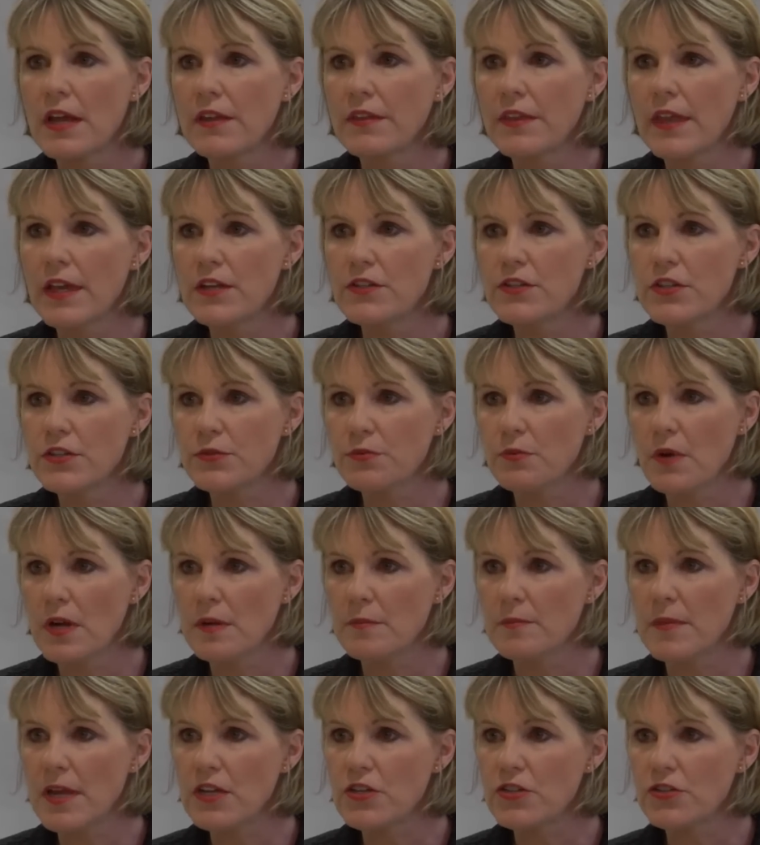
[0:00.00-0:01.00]
They just want
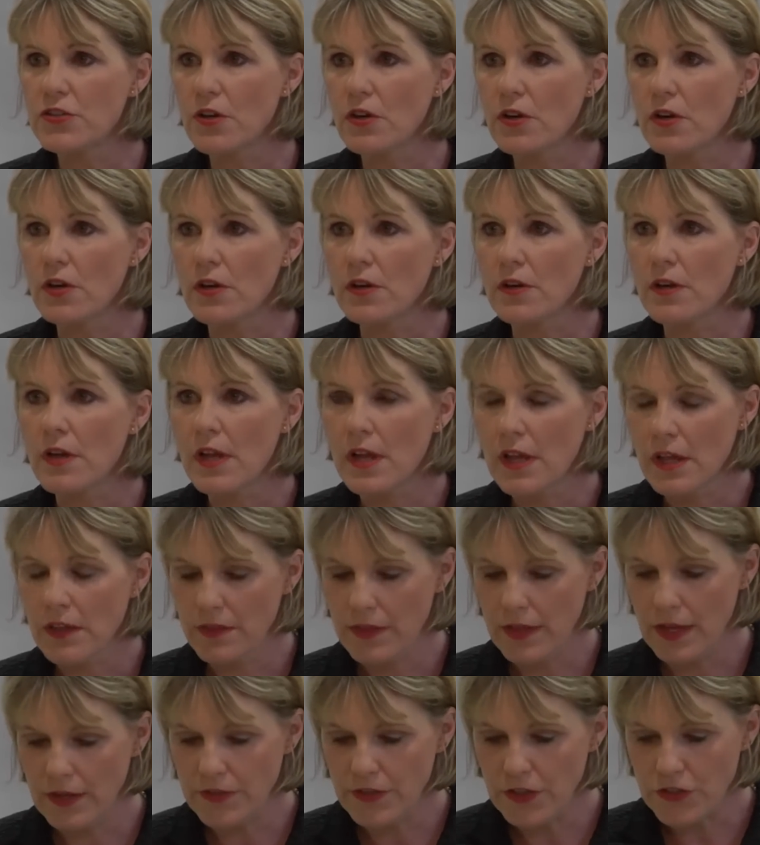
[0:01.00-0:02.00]
to make sure
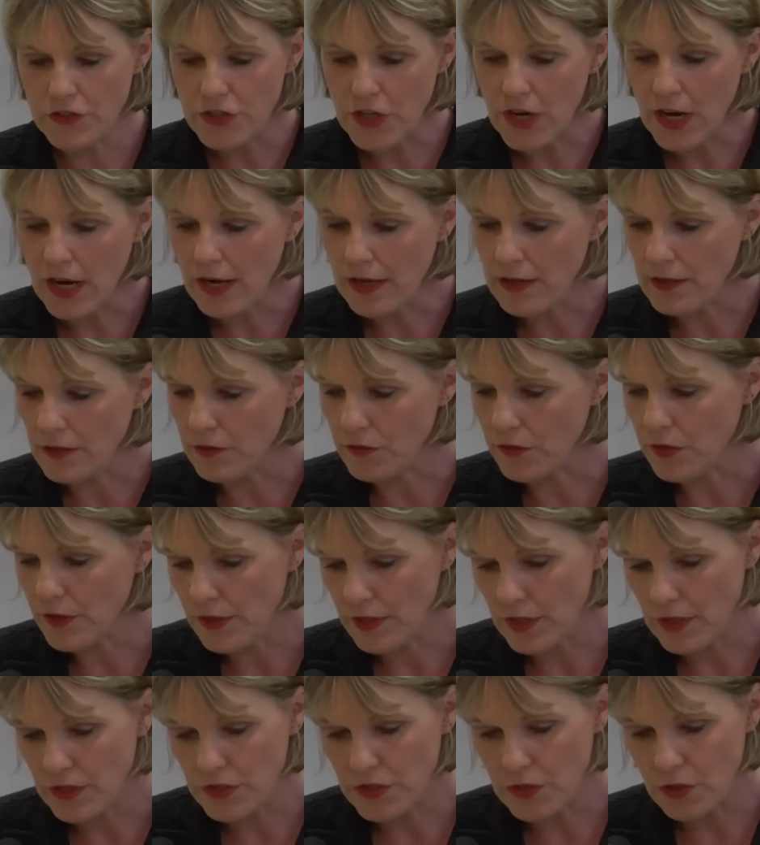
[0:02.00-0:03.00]
that the child
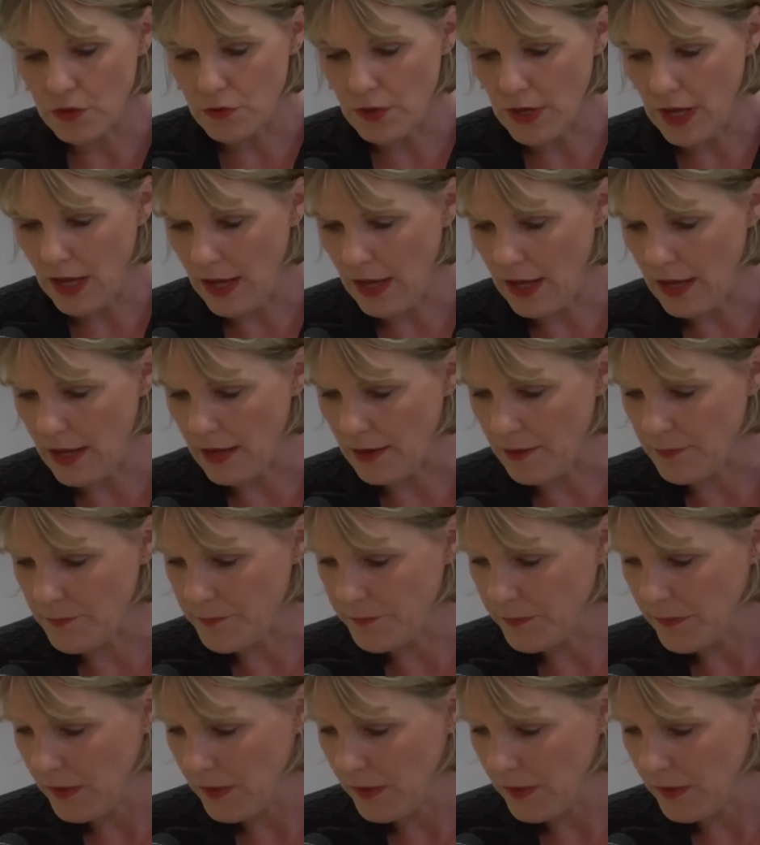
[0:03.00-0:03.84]
is okay.